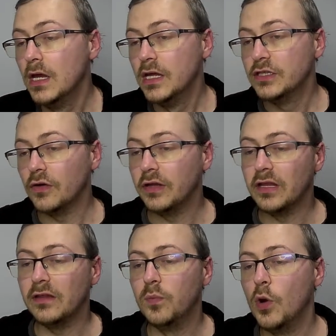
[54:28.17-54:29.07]
Tony says,
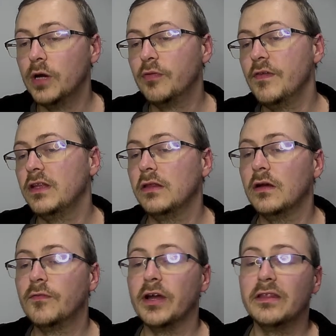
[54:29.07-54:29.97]
if Warner Brothers
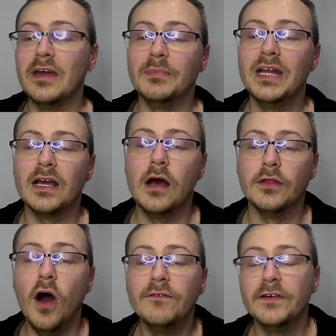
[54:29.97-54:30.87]
Discovery accept Nick Khan's
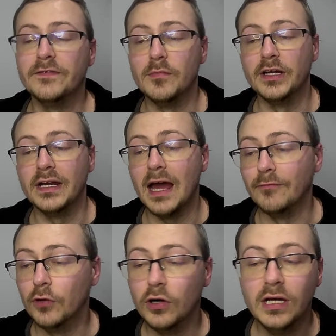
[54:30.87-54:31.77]
offer for Monday Night
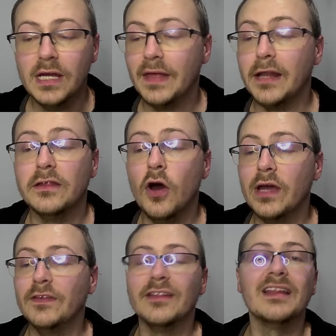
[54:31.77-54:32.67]
Raw, that is not
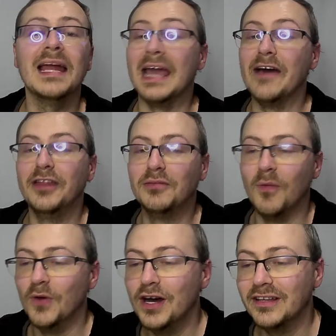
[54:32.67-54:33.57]
even slightly how this one
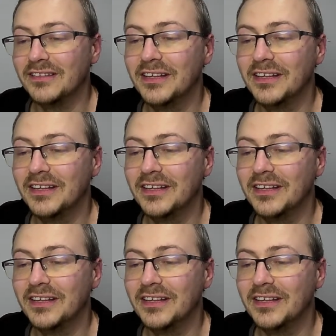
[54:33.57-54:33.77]
works.